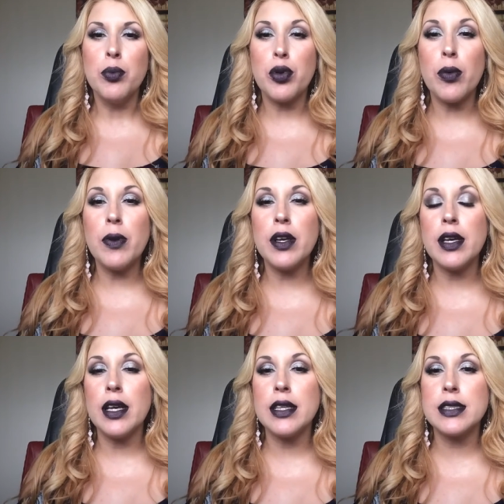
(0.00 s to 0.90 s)

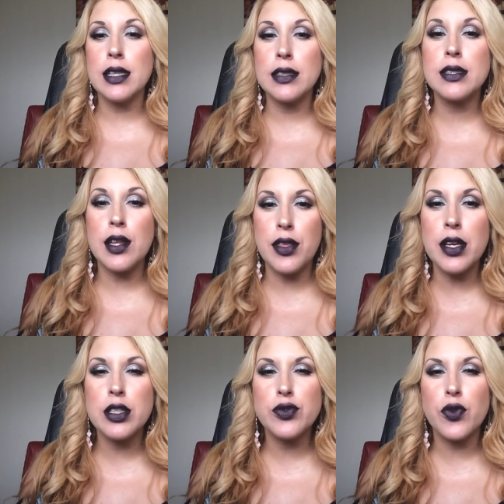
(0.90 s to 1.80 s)
Probably it's the
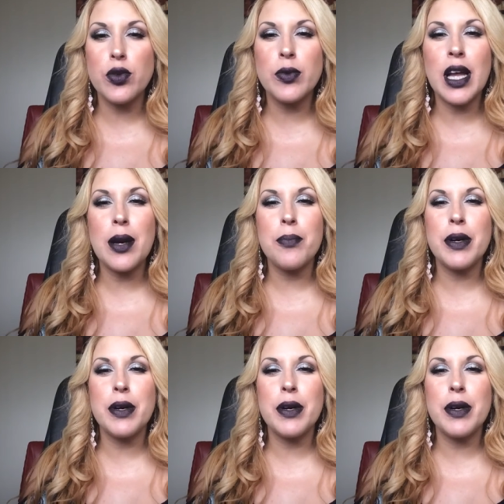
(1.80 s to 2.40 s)
thinnest formula,